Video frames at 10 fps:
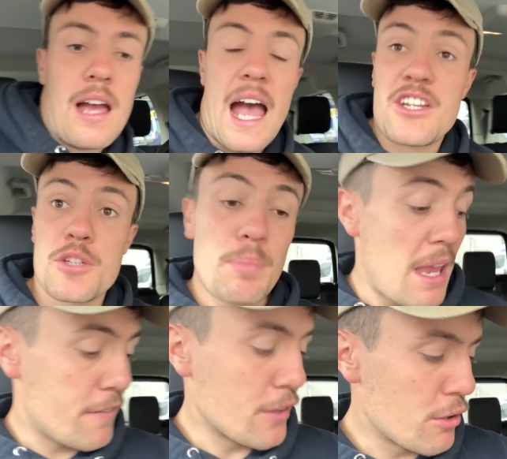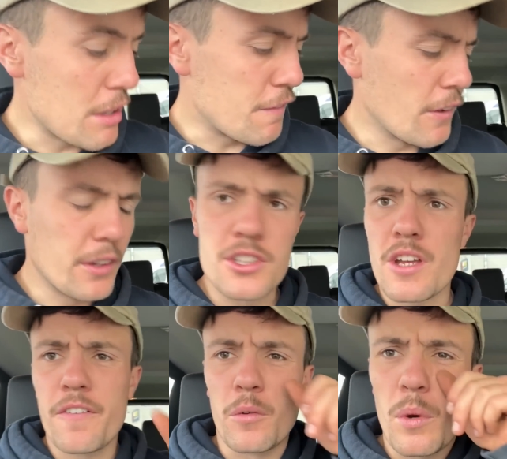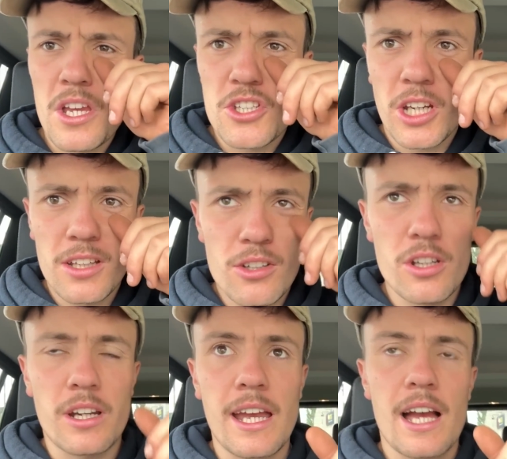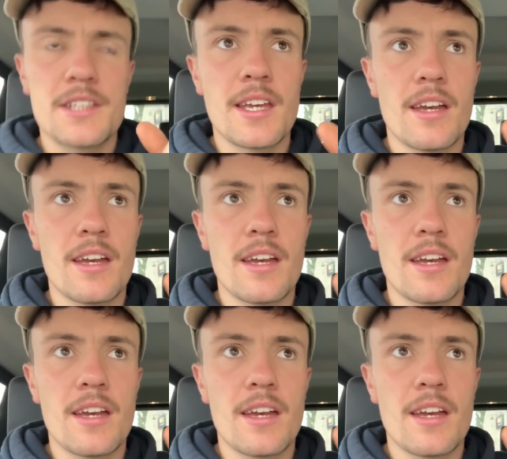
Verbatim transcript: I just pay for a refill. There's different ways you can do your gas.